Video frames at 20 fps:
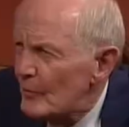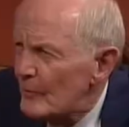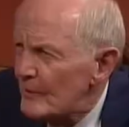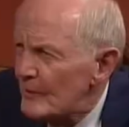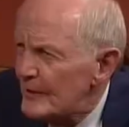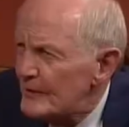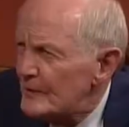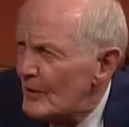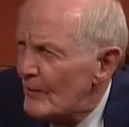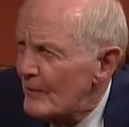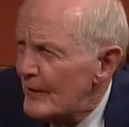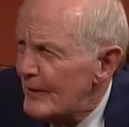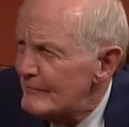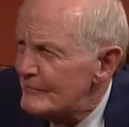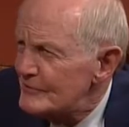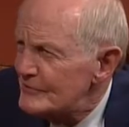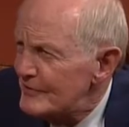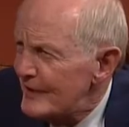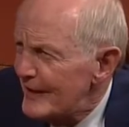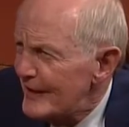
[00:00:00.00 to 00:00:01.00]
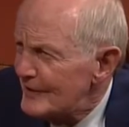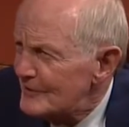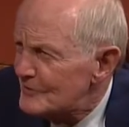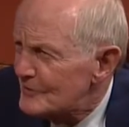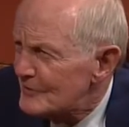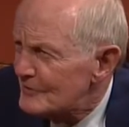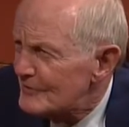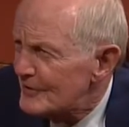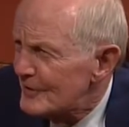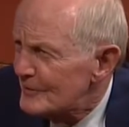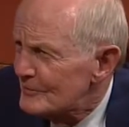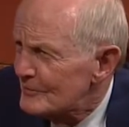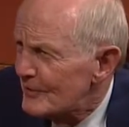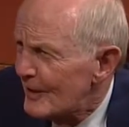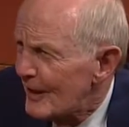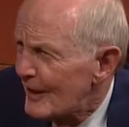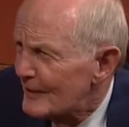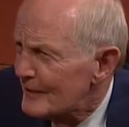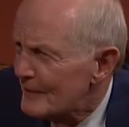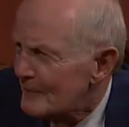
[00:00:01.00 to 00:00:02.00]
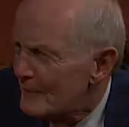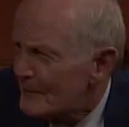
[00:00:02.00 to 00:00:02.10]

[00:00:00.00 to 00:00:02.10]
really don't have a chance, it seems like.